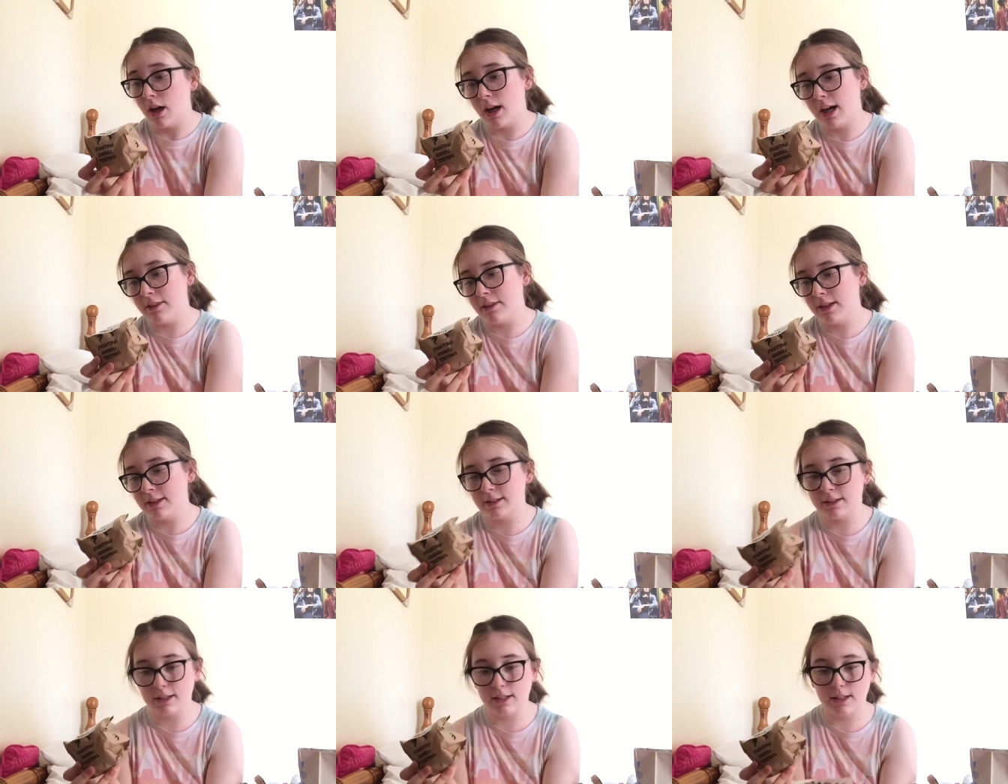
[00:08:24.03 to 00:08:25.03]
and
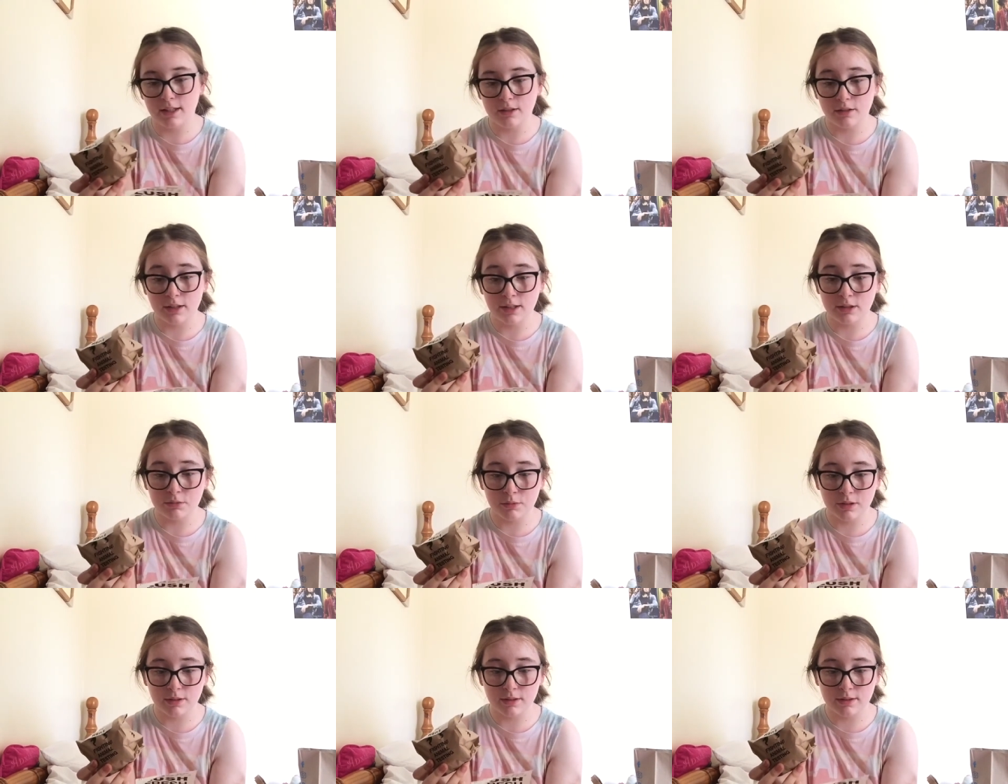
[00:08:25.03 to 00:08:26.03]
this it, this
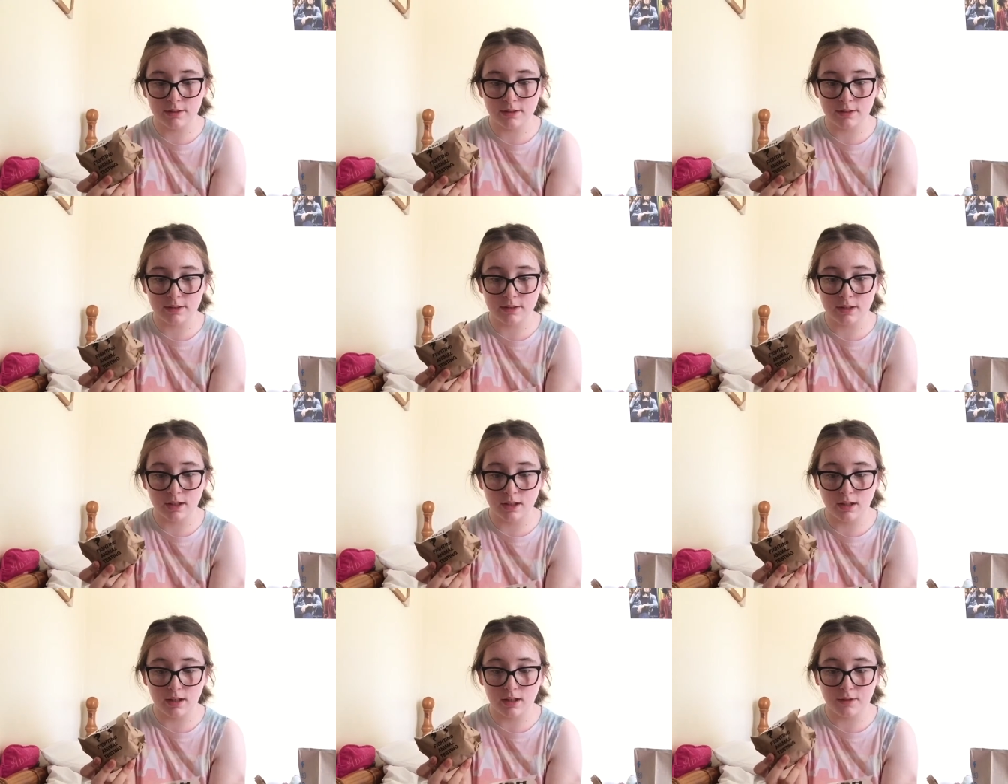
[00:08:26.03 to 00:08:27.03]
was
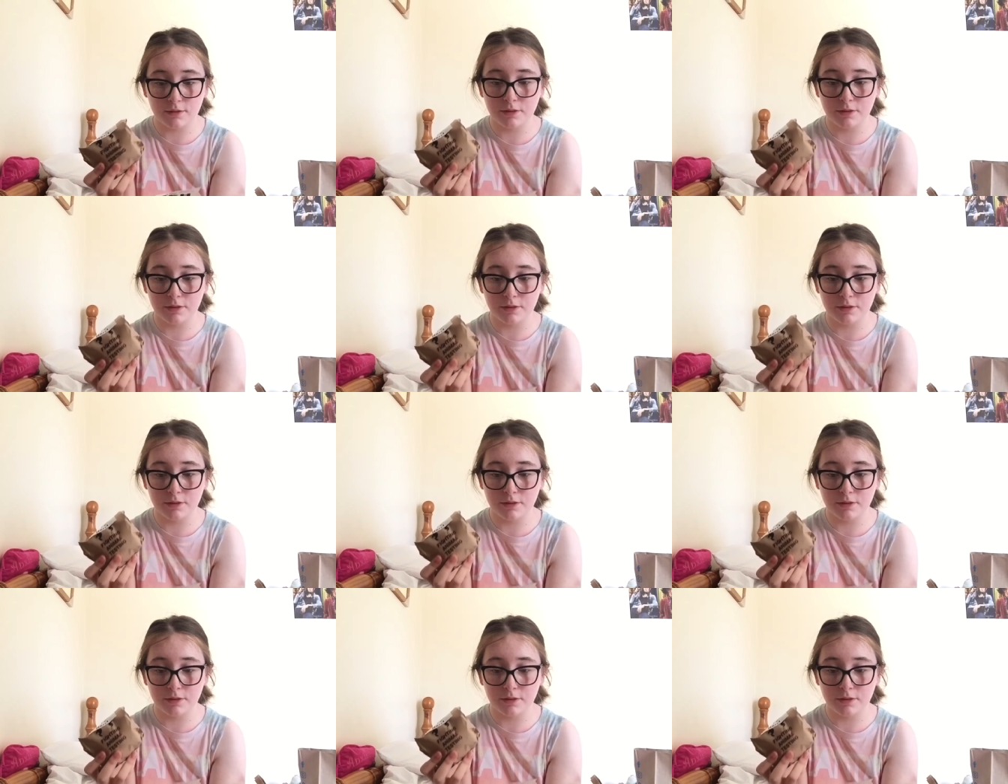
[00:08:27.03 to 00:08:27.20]
uh,